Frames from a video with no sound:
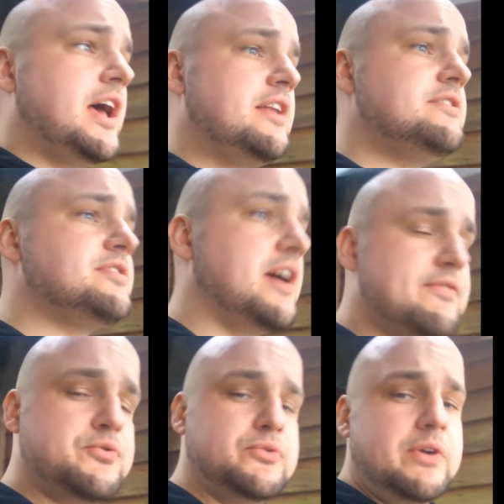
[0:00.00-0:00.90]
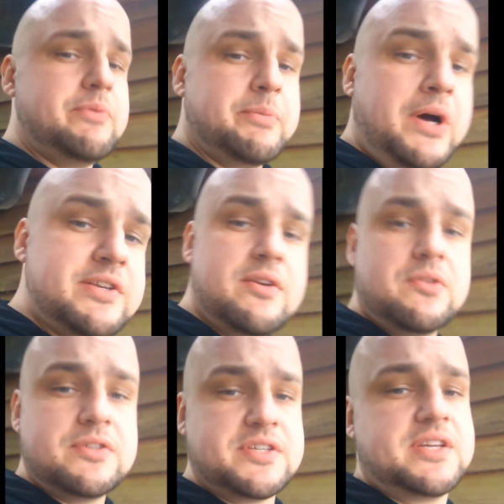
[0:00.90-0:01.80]
And I have to agree with them. I don't
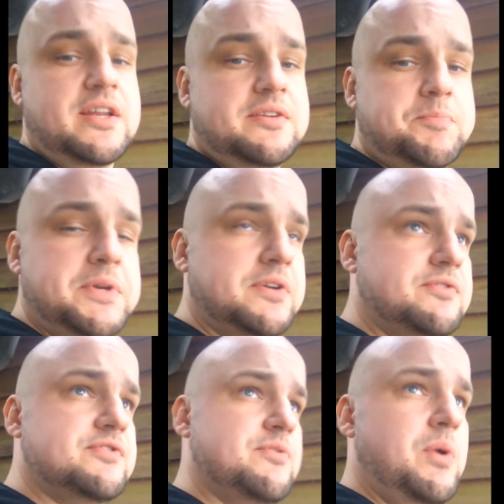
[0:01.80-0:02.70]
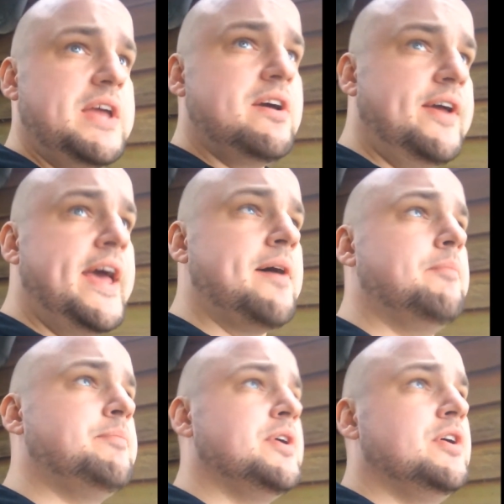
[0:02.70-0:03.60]
understand, because the way I am